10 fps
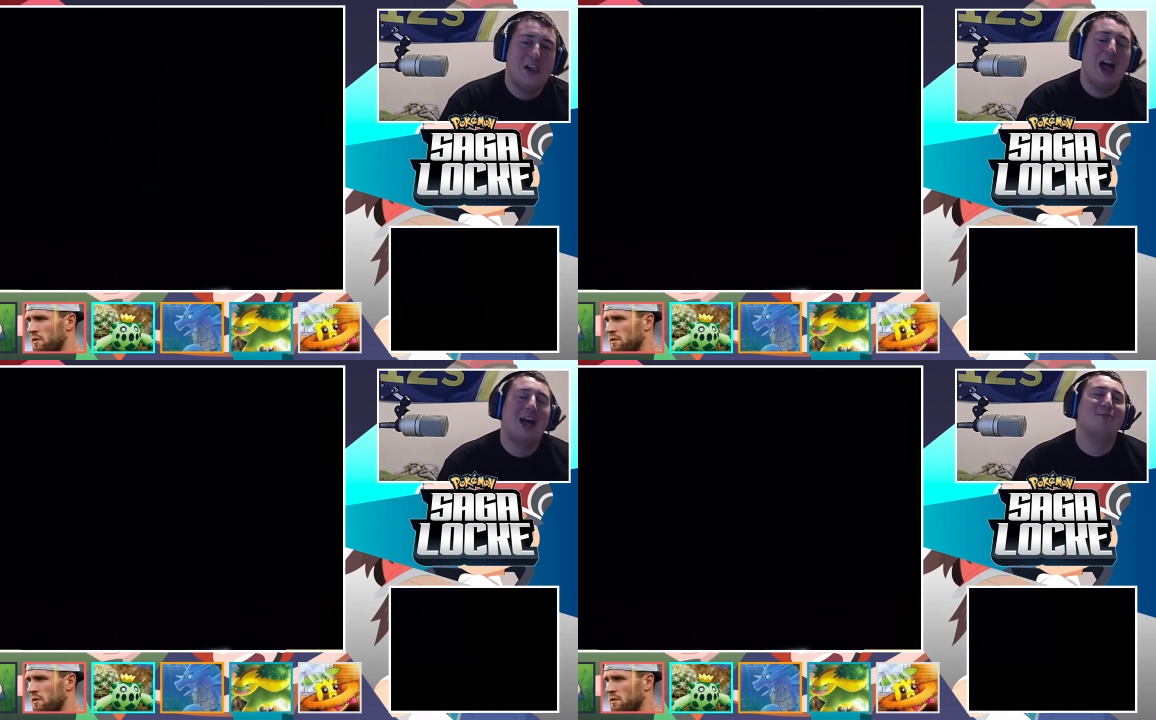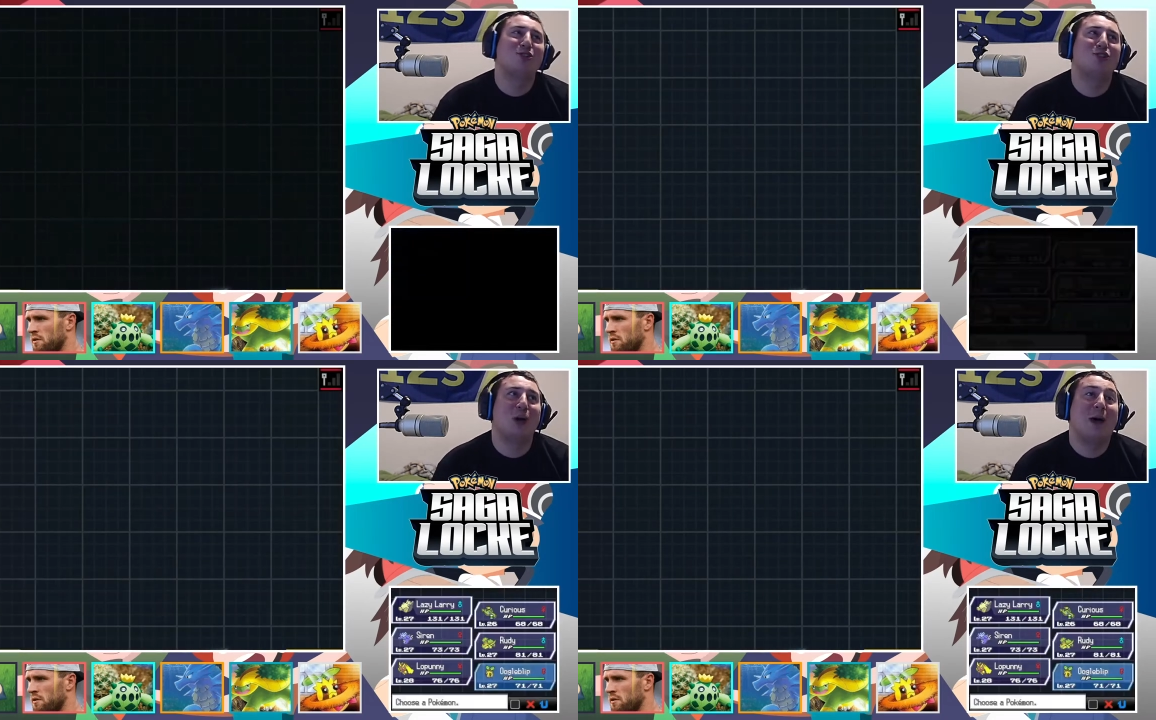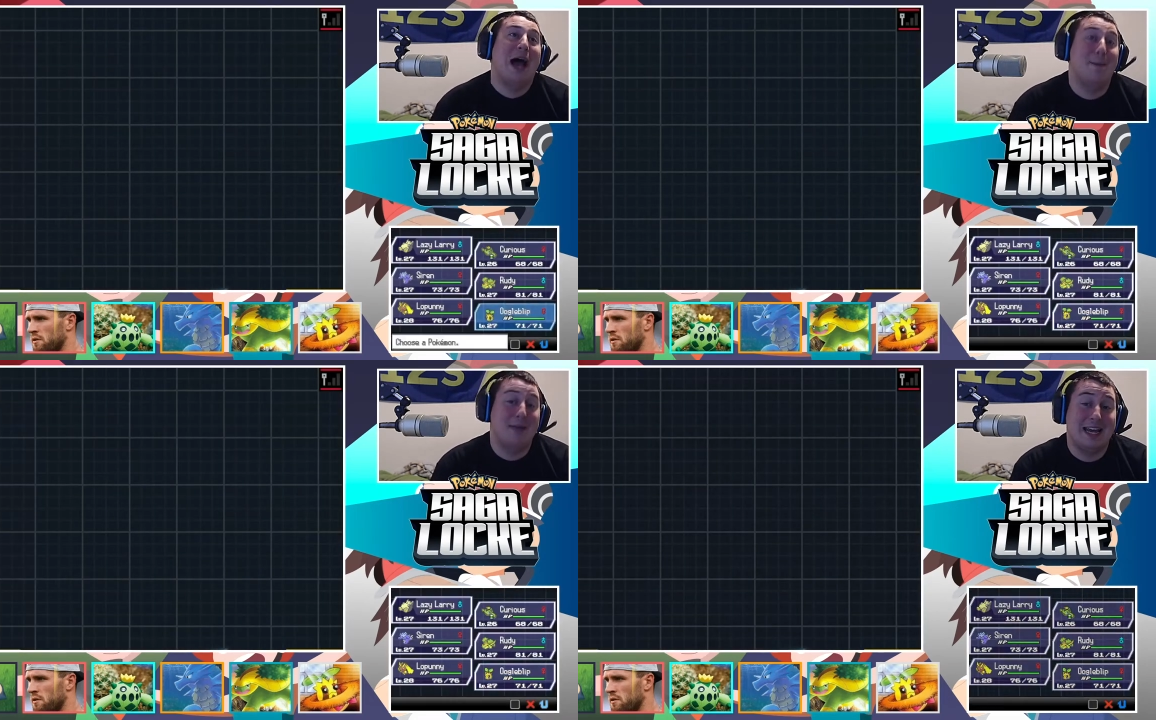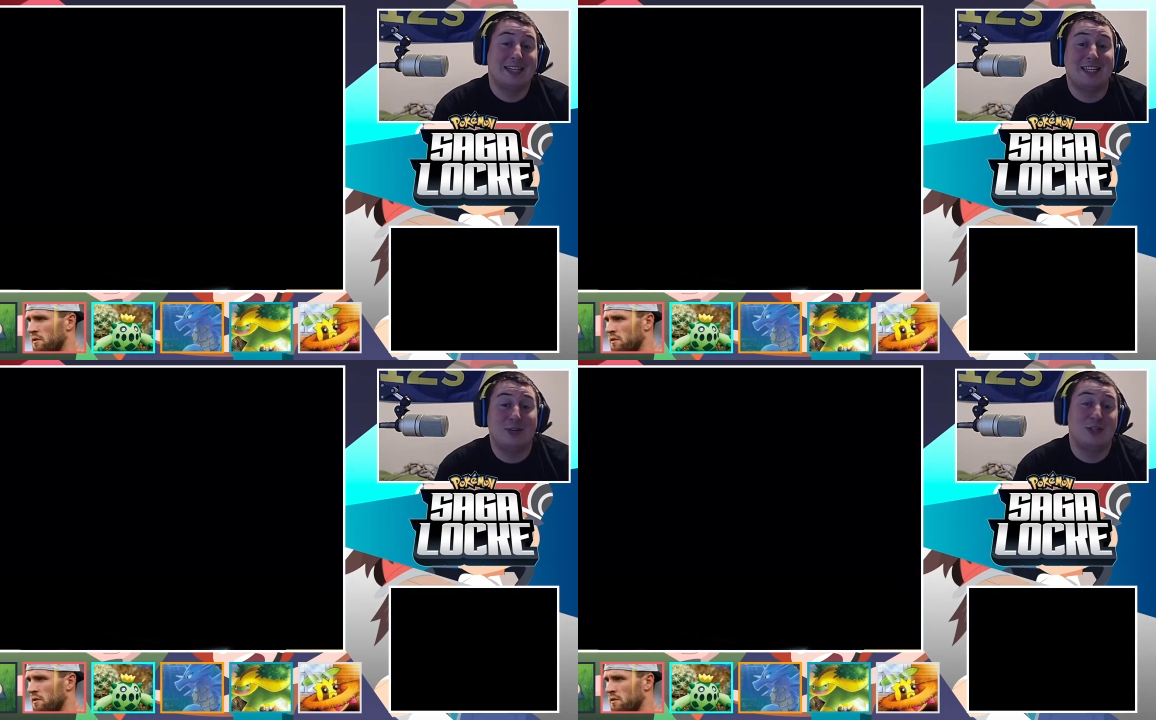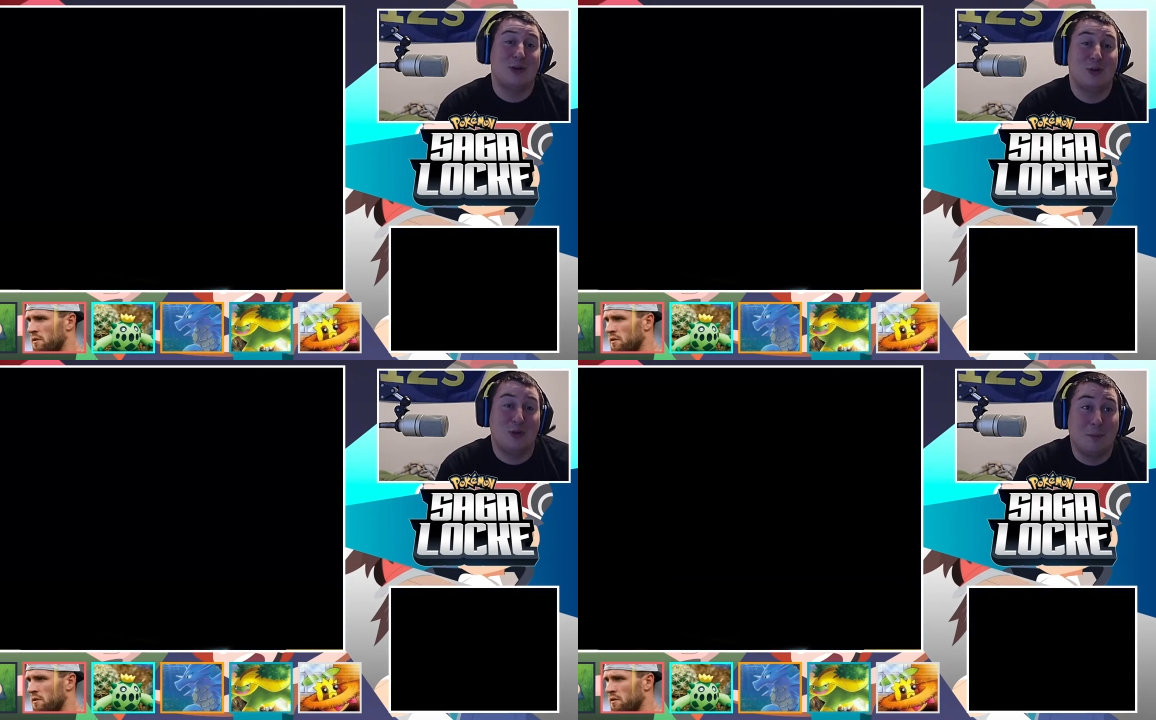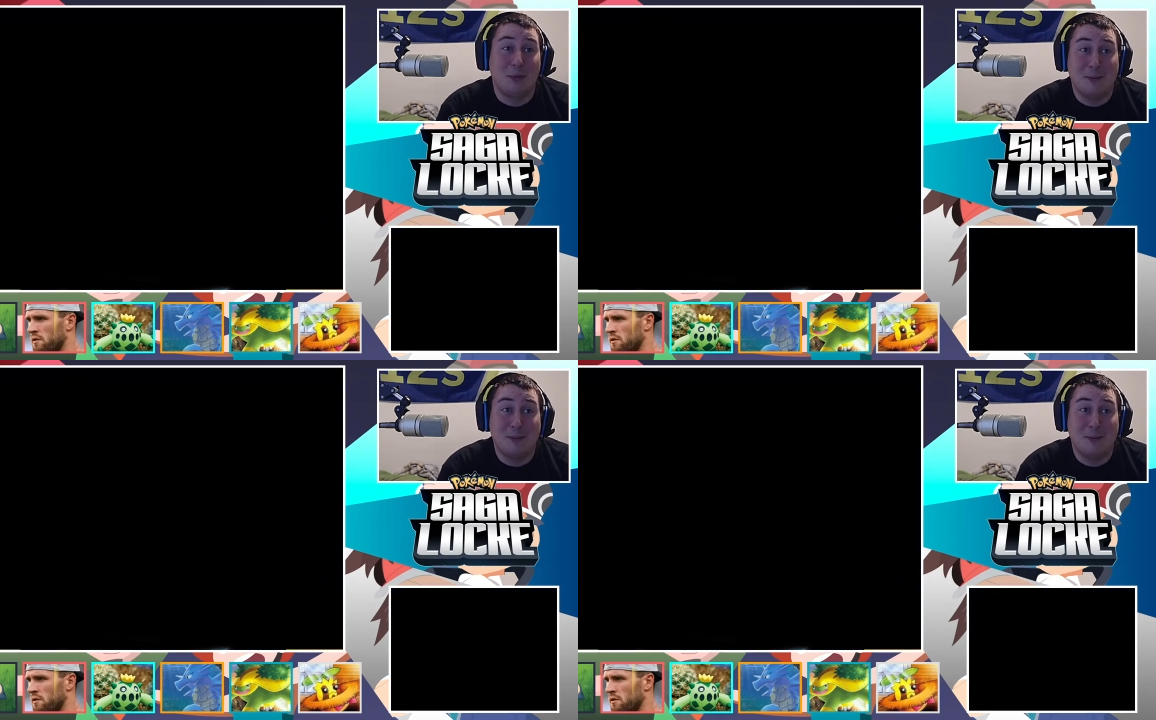Speaker 1: I'm so happy I get to use an Oogle Blip